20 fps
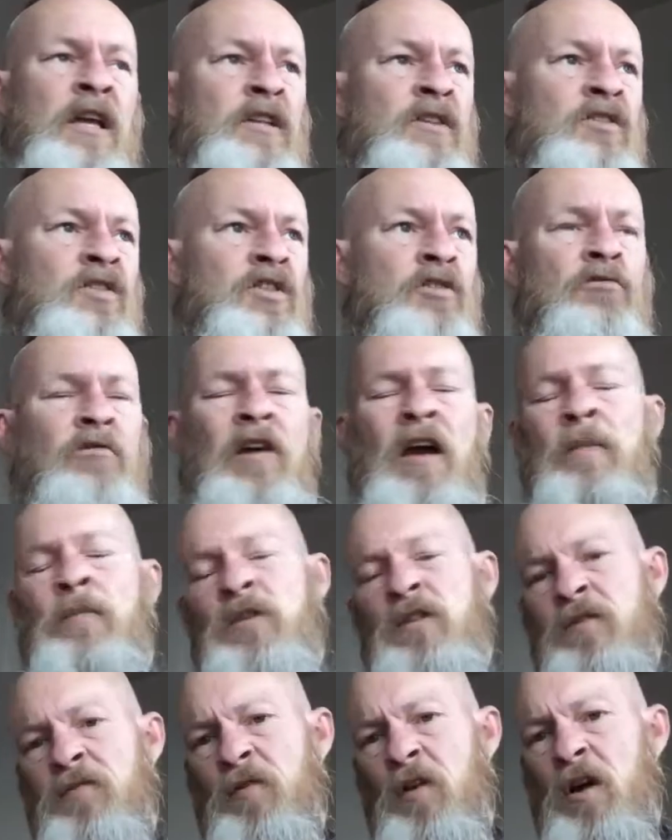Instagram
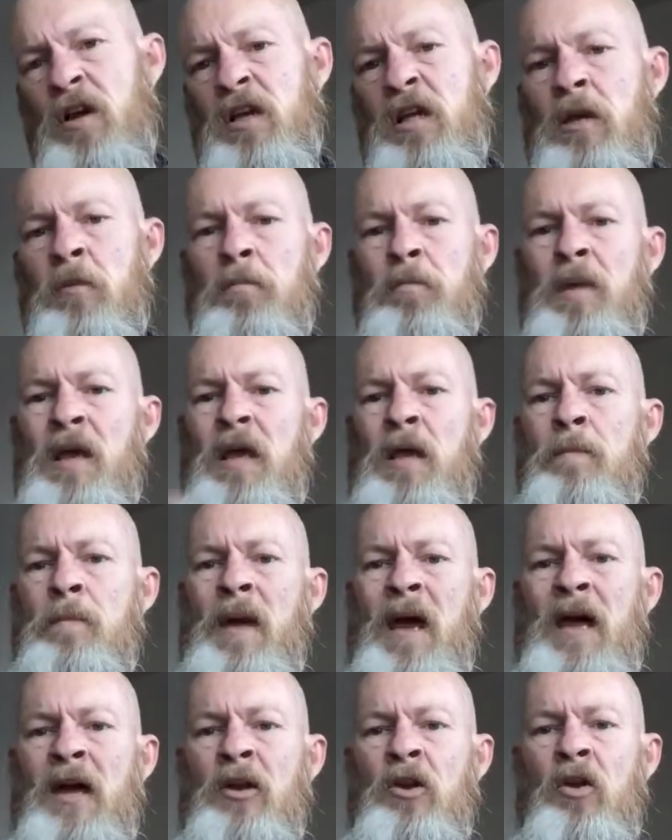as Viking Beard
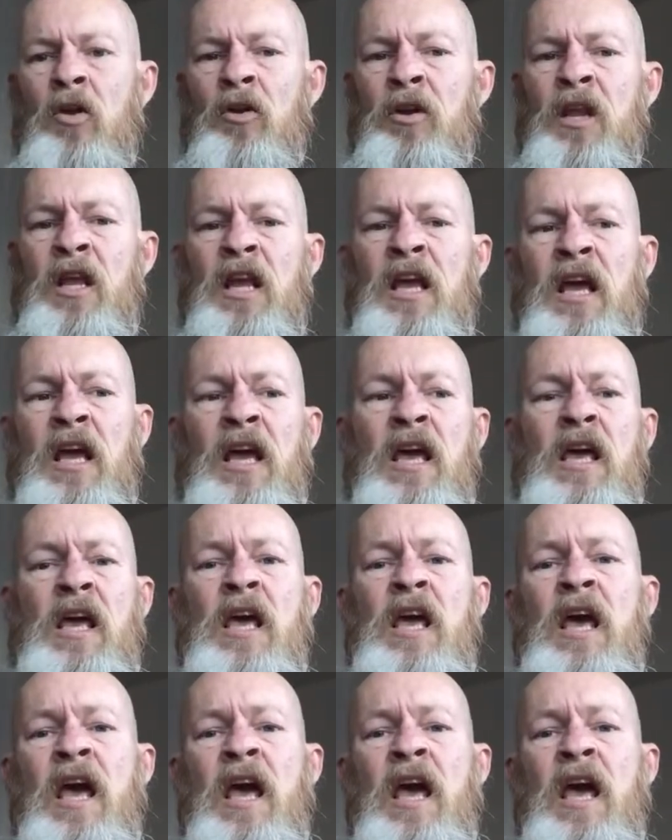Matt and on here,